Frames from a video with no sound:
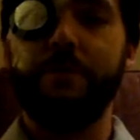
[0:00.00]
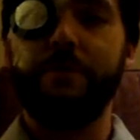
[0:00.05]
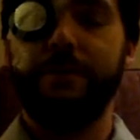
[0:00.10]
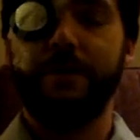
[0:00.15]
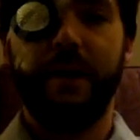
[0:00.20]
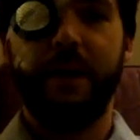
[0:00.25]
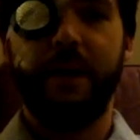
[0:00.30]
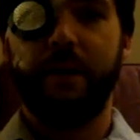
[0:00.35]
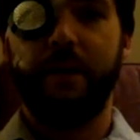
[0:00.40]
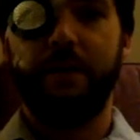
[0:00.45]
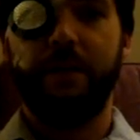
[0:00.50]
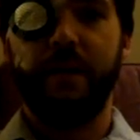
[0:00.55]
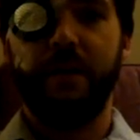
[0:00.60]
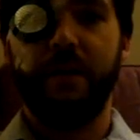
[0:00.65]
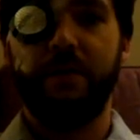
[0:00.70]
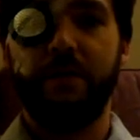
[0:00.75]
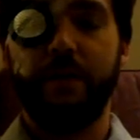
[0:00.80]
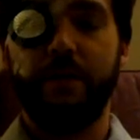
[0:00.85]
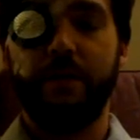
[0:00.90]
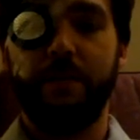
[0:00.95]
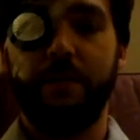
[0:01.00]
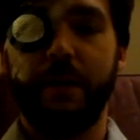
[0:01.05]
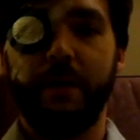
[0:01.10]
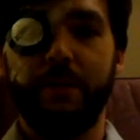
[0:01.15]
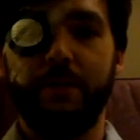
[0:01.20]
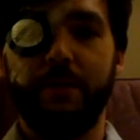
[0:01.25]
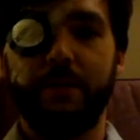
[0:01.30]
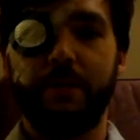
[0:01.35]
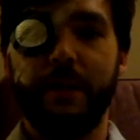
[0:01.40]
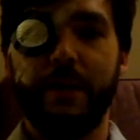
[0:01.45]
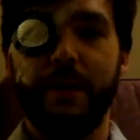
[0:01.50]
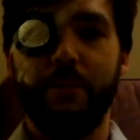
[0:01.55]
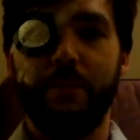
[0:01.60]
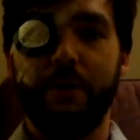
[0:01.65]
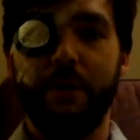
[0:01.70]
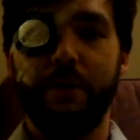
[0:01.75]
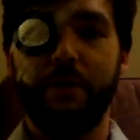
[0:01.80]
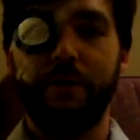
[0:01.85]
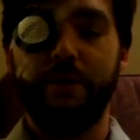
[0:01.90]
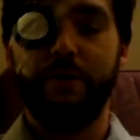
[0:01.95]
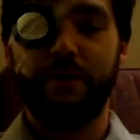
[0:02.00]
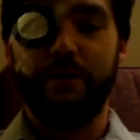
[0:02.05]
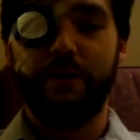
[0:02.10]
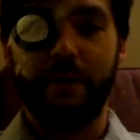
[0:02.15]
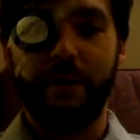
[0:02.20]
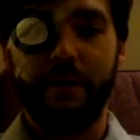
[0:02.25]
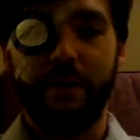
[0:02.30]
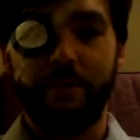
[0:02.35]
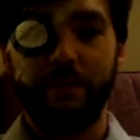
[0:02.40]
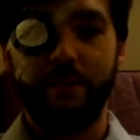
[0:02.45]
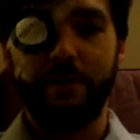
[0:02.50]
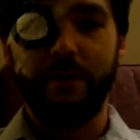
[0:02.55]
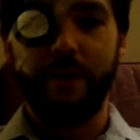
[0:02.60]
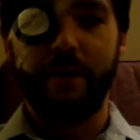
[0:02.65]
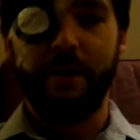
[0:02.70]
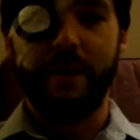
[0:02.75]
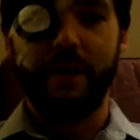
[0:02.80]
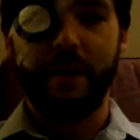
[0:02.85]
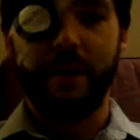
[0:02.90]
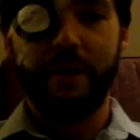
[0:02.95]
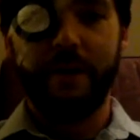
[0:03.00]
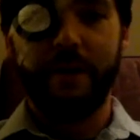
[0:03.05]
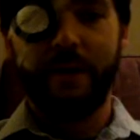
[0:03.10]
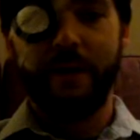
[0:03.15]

I'm forgetting things that would make this a lot more interesting. I'm sorry.